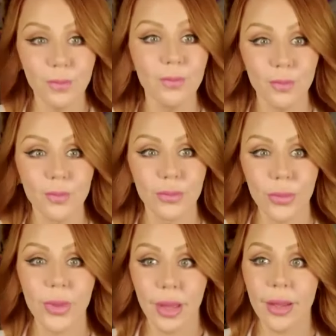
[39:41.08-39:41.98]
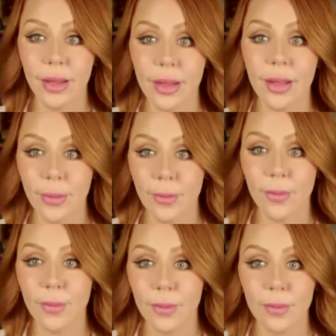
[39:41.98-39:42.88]
and not for my current
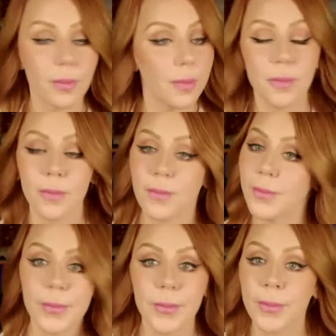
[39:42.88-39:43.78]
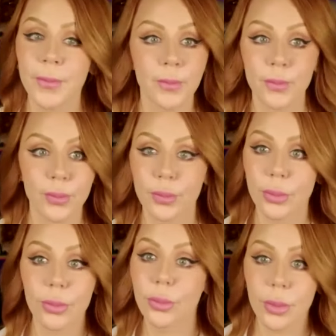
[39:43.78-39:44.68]
child, right? Mm-mm. Mm-mm.
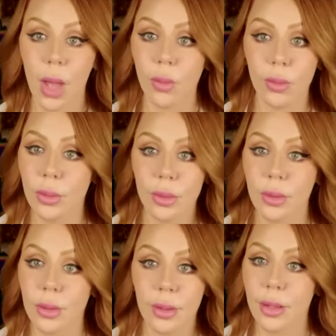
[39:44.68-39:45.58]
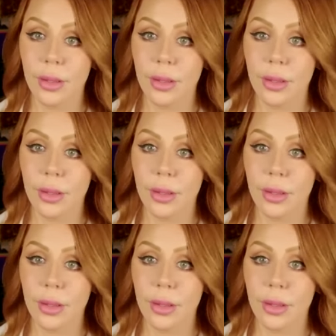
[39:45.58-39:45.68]
Uh, no. No.